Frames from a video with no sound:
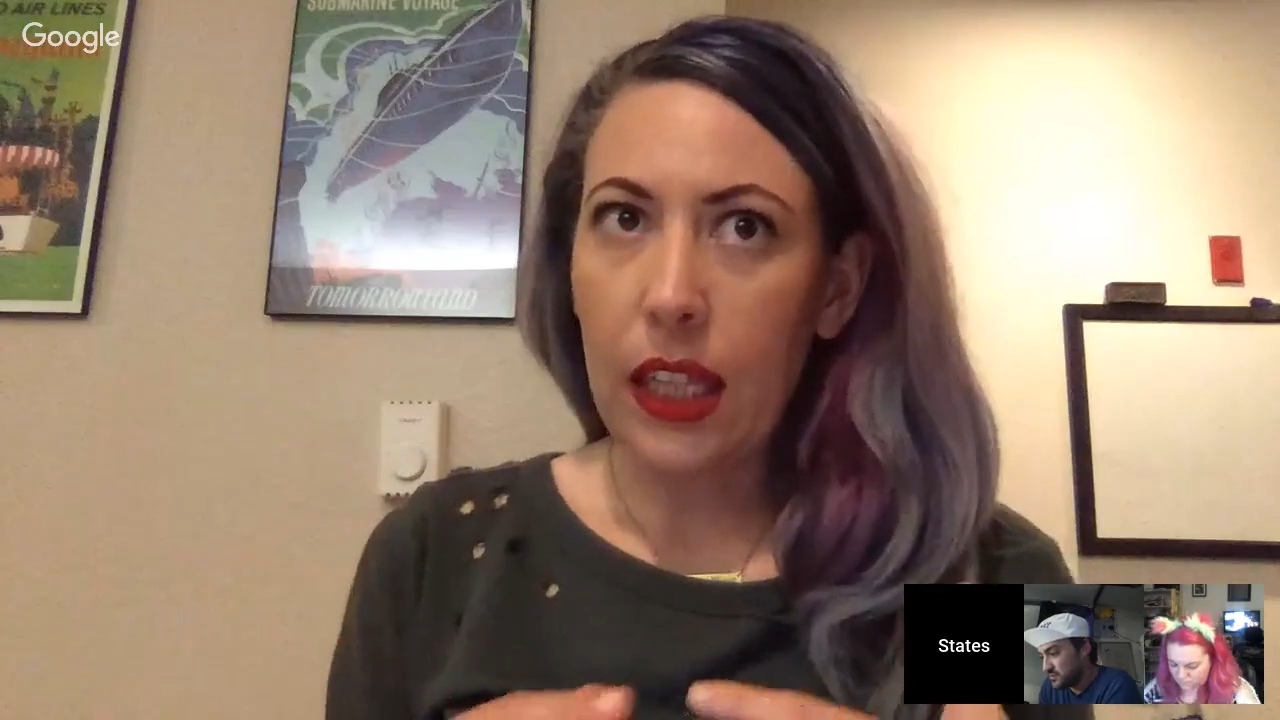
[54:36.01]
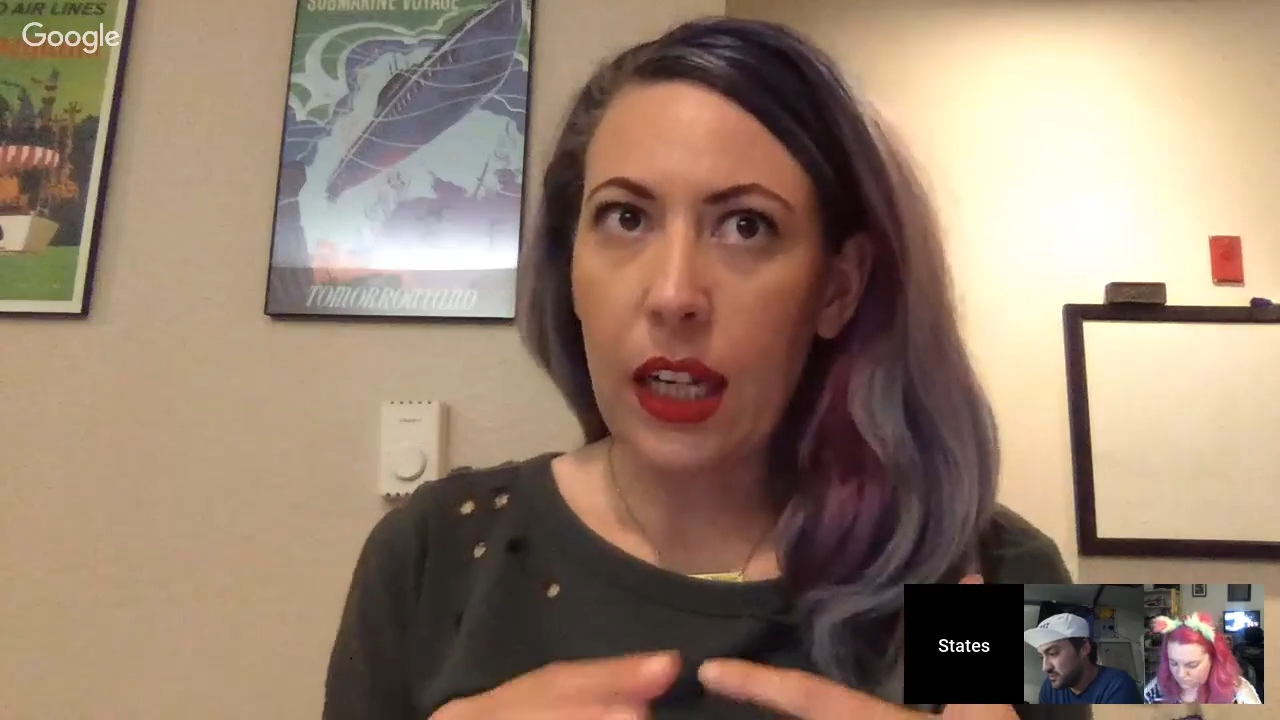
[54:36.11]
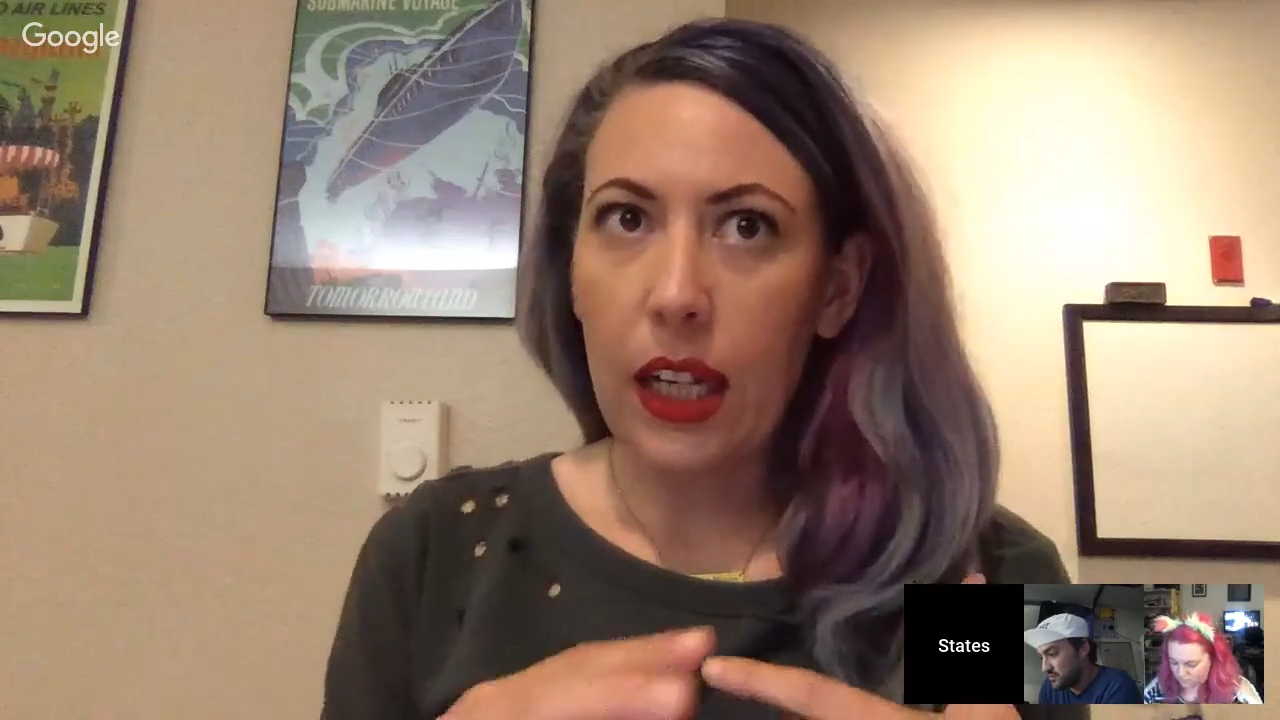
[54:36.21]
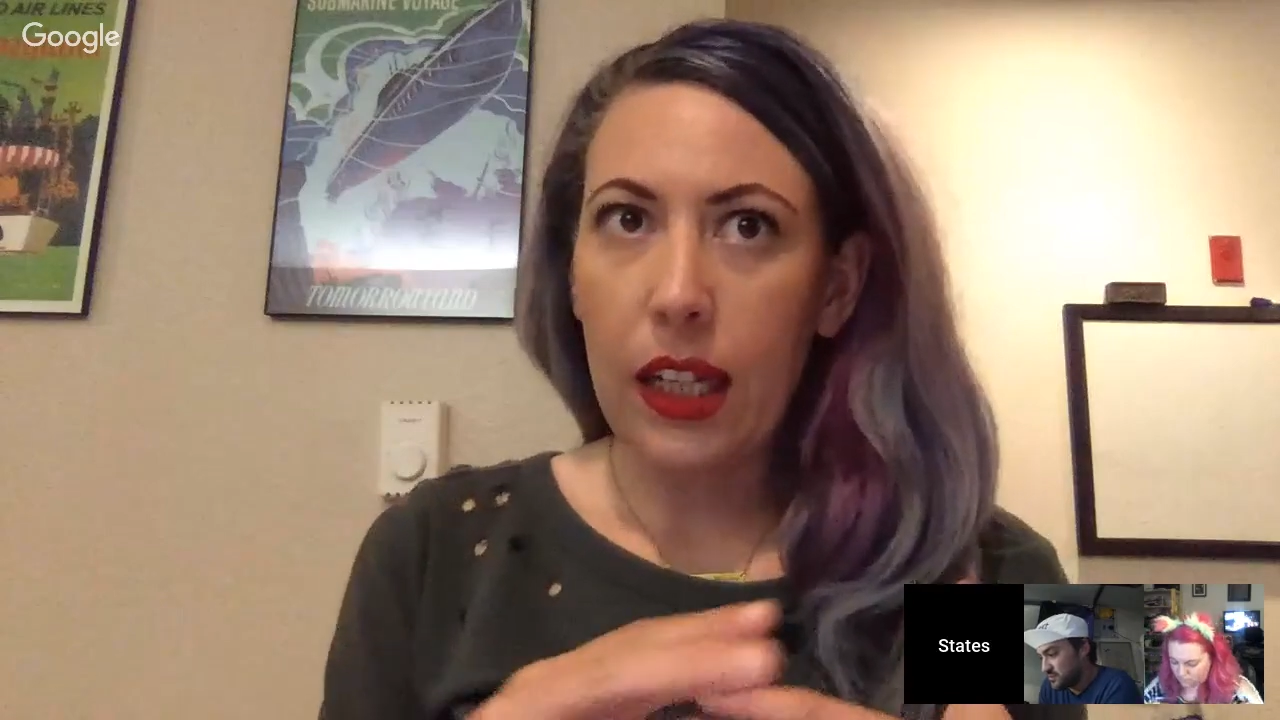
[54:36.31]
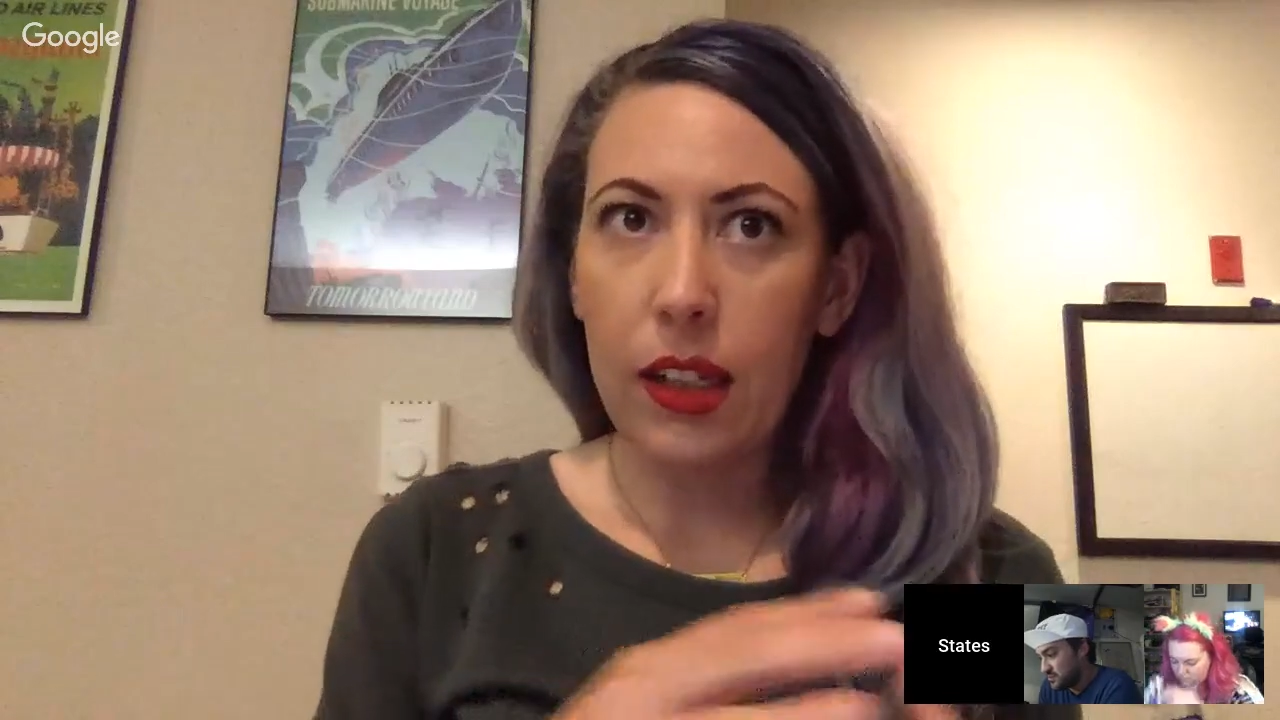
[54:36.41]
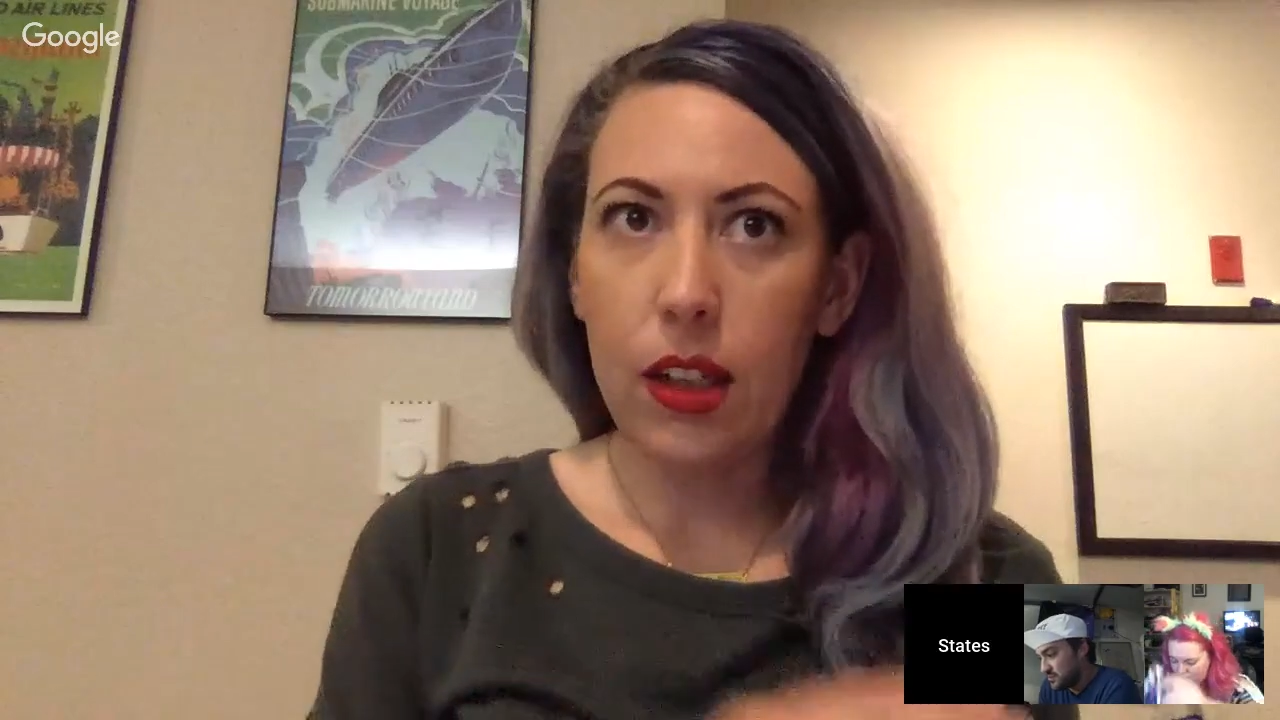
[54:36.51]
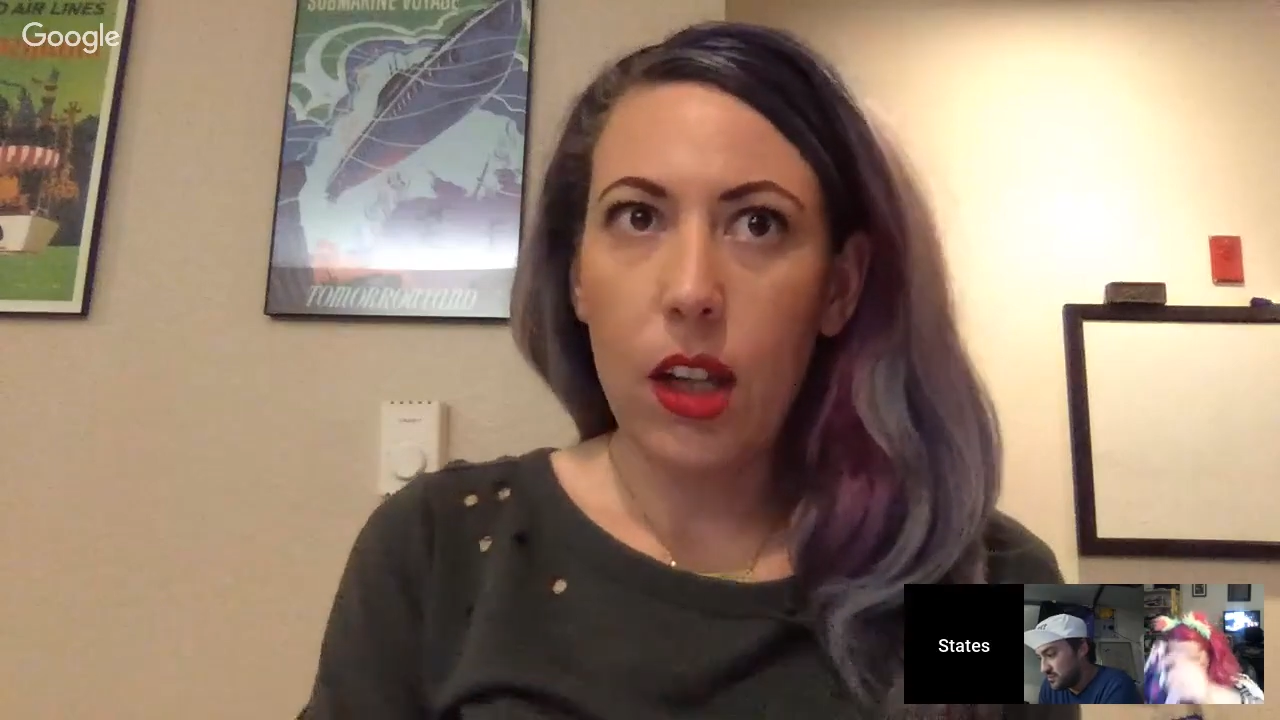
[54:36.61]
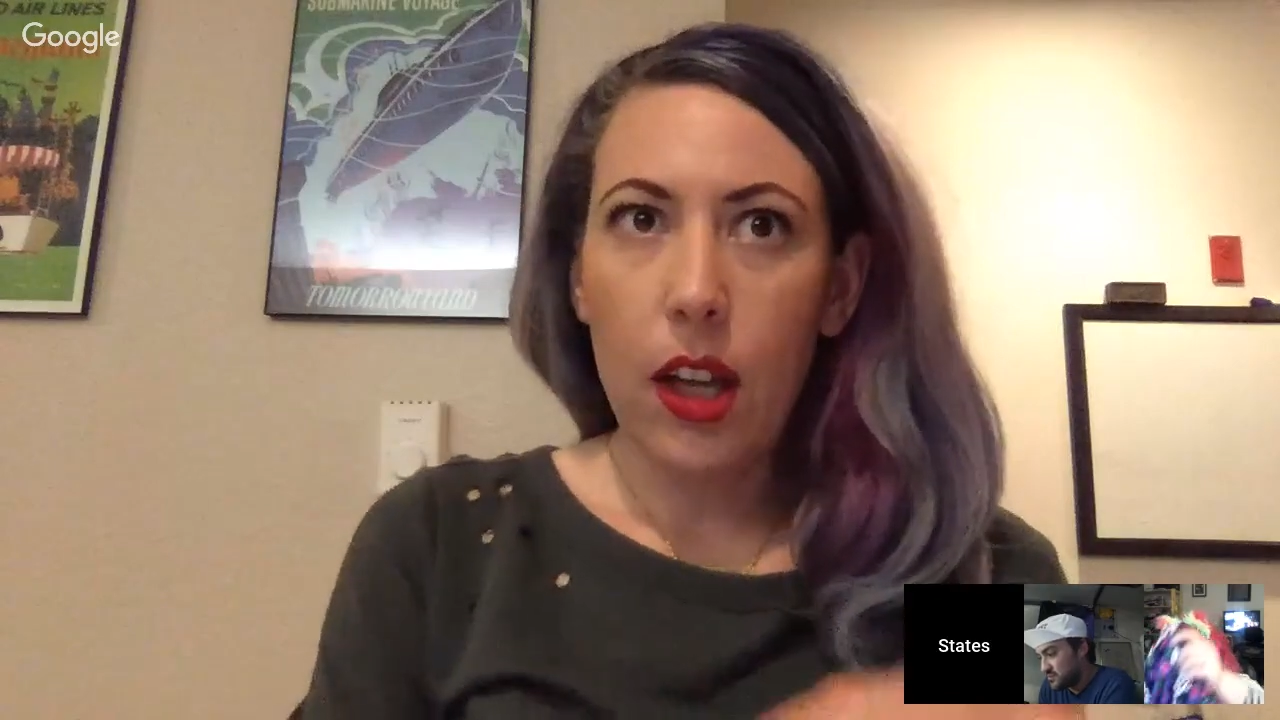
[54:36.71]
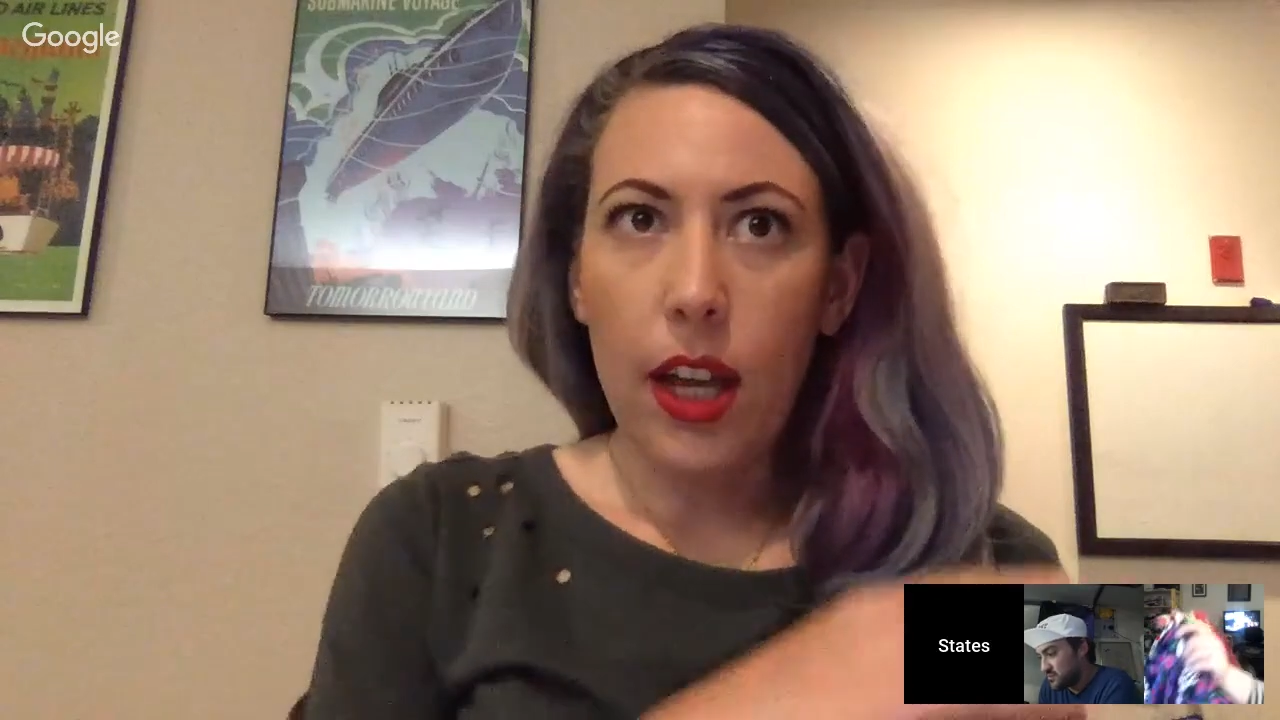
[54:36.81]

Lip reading: I can